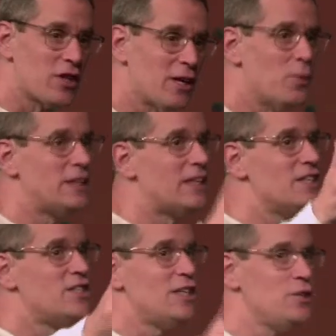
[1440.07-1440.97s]
that it would
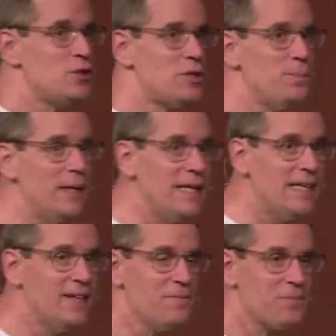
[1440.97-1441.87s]
continue to
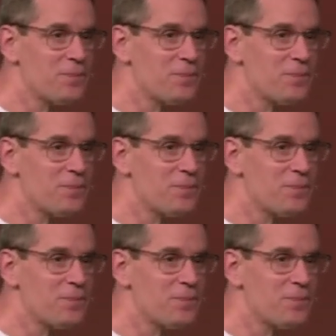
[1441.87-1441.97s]
be